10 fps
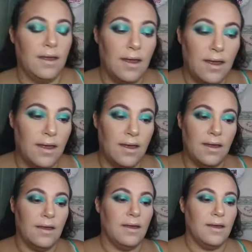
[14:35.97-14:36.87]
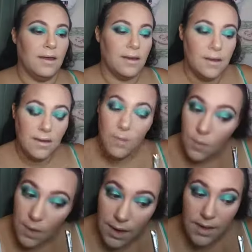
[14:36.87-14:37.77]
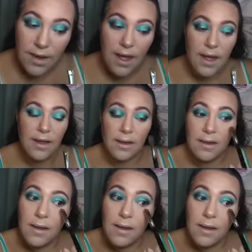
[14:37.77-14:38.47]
and work that